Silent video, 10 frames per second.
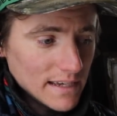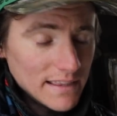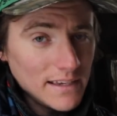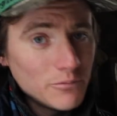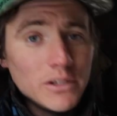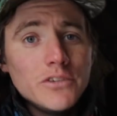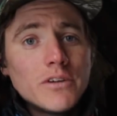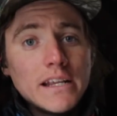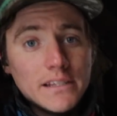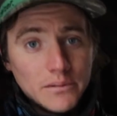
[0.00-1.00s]
And then when you
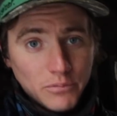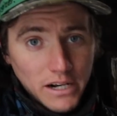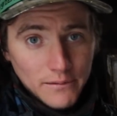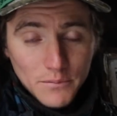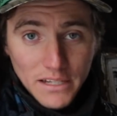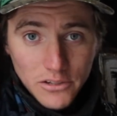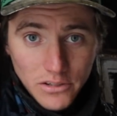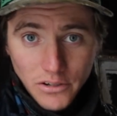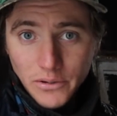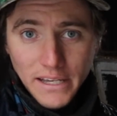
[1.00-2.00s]
run into problems that you
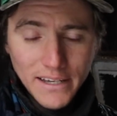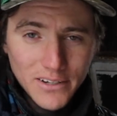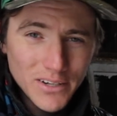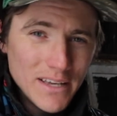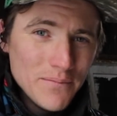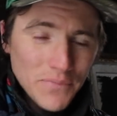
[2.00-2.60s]
don't know how,